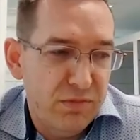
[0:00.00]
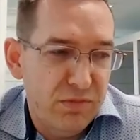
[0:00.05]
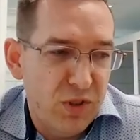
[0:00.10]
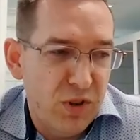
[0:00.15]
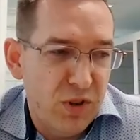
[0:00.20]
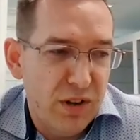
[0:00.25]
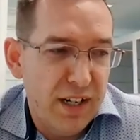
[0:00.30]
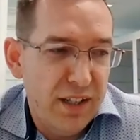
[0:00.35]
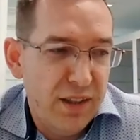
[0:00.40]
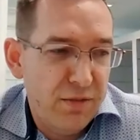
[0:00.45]

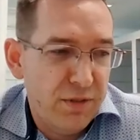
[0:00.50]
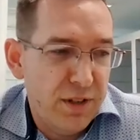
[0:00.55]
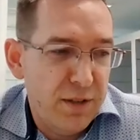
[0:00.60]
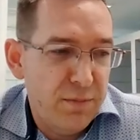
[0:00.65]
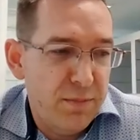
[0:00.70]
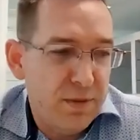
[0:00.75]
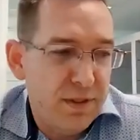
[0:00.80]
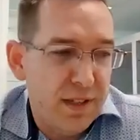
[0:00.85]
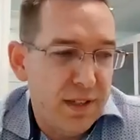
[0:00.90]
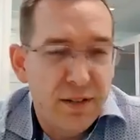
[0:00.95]

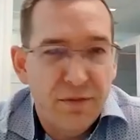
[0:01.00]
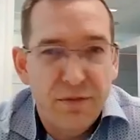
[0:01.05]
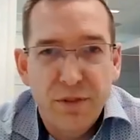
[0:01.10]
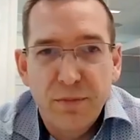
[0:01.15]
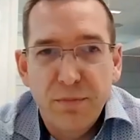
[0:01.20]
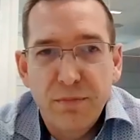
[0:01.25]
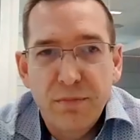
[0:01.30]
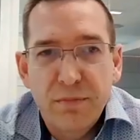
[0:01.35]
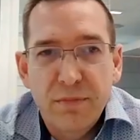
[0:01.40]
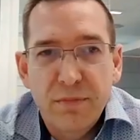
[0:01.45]
93% of
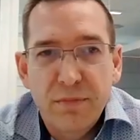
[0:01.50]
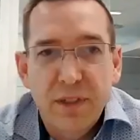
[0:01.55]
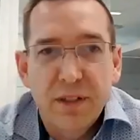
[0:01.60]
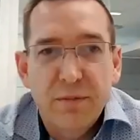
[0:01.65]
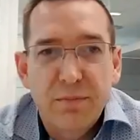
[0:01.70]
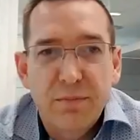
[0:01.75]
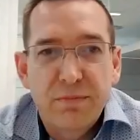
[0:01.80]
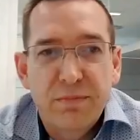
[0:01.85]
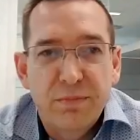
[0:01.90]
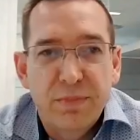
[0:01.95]
them,
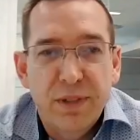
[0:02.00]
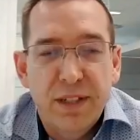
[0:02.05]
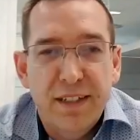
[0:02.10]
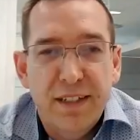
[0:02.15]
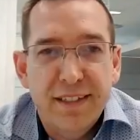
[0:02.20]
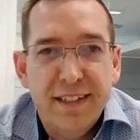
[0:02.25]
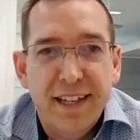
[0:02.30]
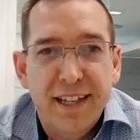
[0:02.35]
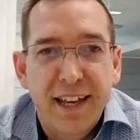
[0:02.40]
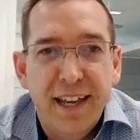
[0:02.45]
being
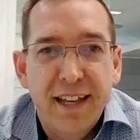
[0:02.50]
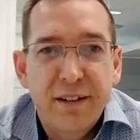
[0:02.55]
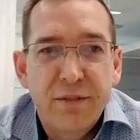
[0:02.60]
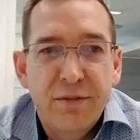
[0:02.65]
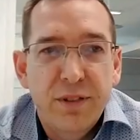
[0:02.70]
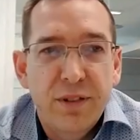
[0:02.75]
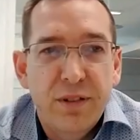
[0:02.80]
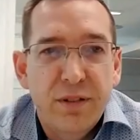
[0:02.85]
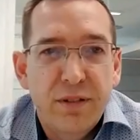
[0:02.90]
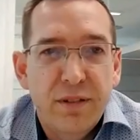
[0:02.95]
scared
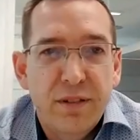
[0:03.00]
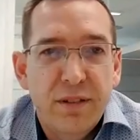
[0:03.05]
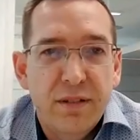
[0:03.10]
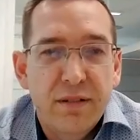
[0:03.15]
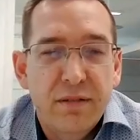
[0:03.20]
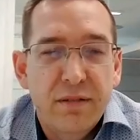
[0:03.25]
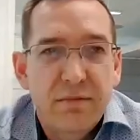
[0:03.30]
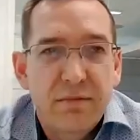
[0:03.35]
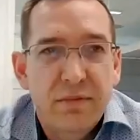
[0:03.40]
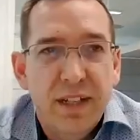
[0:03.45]
of
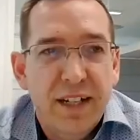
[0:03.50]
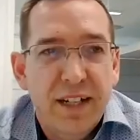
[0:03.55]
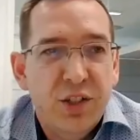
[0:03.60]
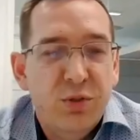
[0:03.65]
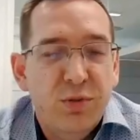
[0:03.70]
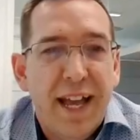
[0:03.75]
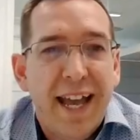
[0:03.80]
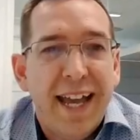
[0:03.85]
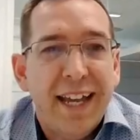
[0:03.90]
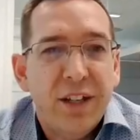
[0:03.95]
the
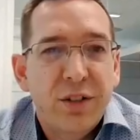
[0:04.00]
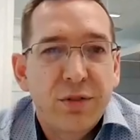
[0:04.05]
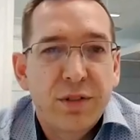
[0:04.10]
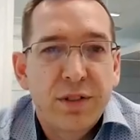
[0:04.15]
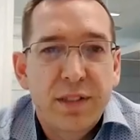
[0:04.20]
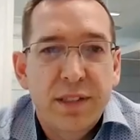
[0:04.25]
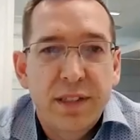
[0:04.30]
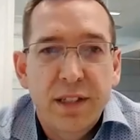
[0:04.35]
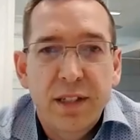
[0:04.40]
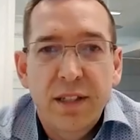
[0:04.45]
actual
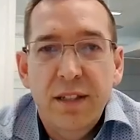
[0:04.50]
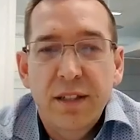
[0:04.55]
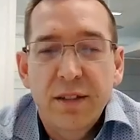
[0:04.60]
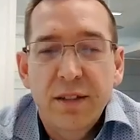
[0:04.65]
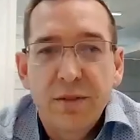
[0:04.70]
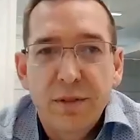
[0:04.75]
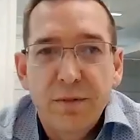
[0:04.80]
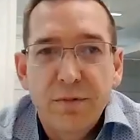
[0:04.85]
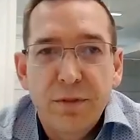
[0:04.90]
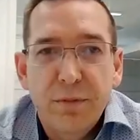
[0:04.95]
accuracy
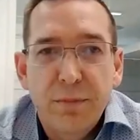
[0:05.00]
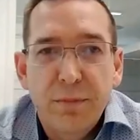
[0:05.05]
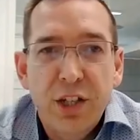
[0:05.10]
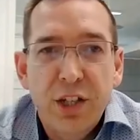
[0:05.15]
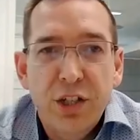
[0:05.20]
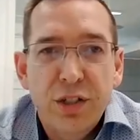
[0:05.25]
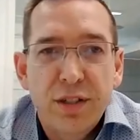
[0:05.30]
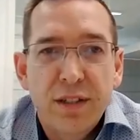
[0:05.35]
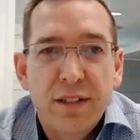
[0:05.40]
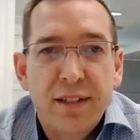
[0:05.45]
of
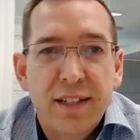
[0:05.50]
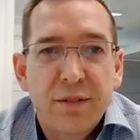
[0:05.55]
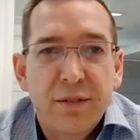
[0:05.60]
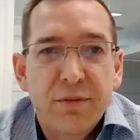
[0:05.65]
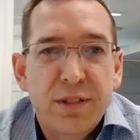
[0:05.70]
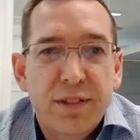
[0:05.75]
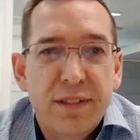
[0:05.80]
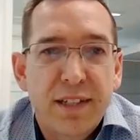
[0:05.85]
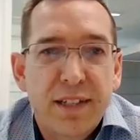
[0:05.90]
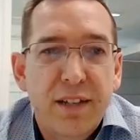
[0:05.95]
information that they're
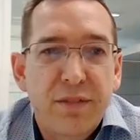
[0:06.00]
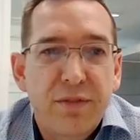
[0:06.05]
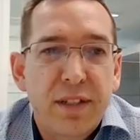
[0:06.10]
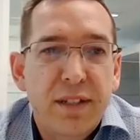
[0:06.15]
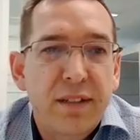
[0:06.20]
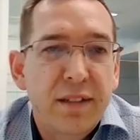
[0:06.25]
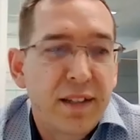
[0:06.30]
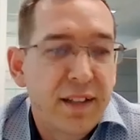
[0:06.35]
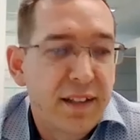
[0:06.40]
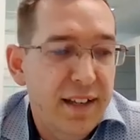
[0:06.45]

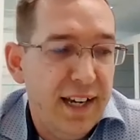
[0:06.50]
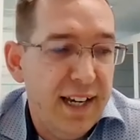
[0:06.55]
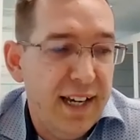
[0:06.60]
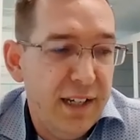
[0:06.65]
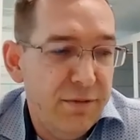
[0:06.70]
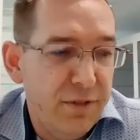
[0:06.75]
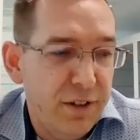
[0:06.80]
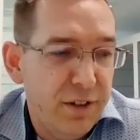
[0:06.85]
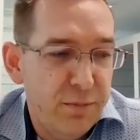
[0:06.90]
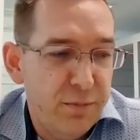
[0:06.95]
receiving.
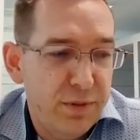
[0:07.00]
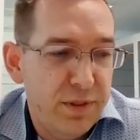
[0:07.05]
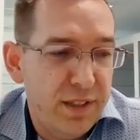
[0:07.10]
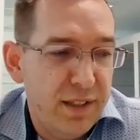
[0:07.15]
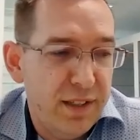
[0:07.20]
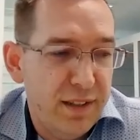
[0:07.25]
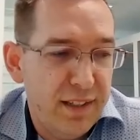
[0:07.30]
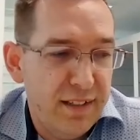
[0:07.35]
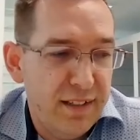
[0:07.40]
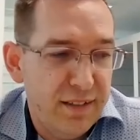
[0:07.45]

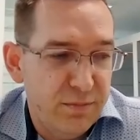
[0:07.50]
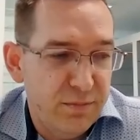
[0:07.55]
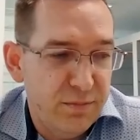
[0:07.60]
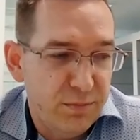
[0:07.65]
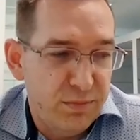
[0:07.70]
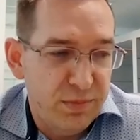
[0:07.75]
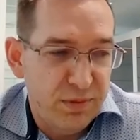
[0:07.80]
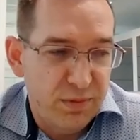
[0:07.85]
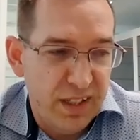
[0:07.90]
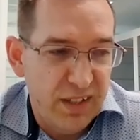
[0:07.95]
85%
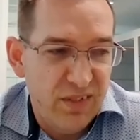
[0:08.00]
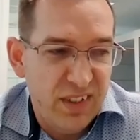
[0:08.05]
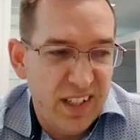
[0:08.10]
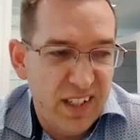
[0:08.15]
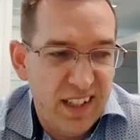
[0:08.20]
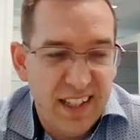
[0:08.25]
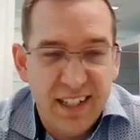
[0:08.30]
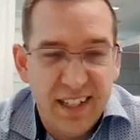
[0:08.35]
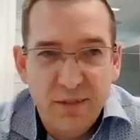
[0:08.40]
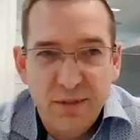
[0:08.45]
believing
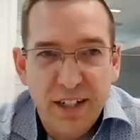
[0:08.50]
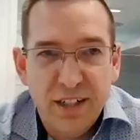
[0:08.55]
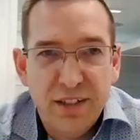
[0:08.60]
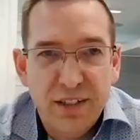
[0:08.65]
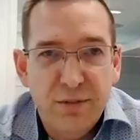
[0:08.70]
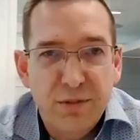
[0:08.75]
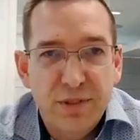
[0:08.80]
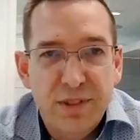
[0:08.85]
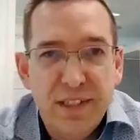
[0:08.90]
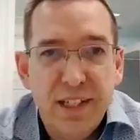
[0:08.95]
that they're
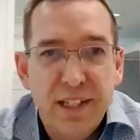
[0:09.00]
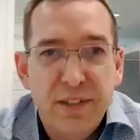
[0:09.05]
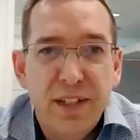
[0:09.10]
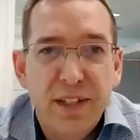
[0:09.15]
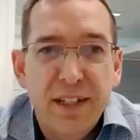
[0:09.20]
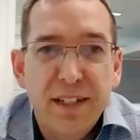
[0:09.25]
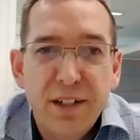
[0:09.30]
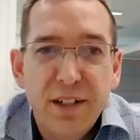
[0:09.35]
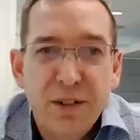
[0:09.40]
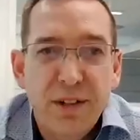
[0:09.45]
actually
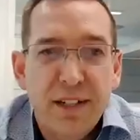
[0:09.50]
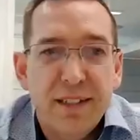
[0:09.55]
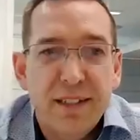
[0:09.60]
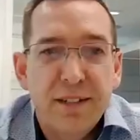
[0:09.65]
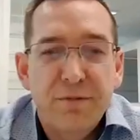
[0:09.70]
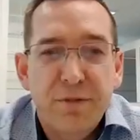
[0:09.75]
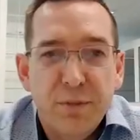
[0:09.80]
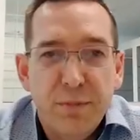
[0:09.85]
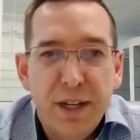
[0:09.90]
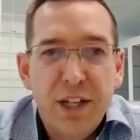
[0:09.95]
receiving incorrect
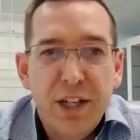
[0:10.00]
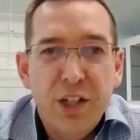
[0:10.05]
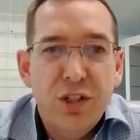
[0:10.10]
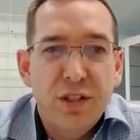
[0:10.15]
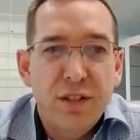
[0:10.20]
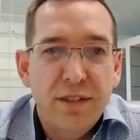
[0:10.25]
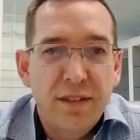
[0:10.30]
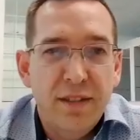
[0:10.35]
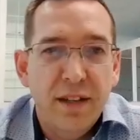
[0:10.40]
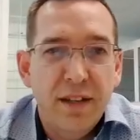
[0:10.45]

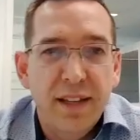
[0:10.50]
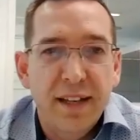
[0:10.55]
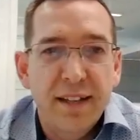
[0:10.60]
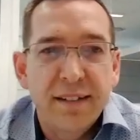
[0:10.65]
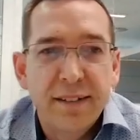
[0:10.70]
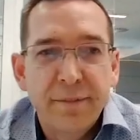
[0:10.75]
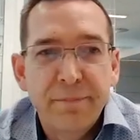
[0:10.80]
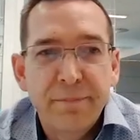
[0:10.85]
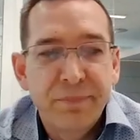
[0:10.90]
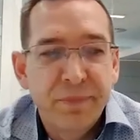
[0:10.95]
information, so
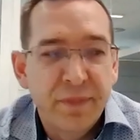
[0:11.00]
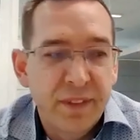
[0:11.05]
that,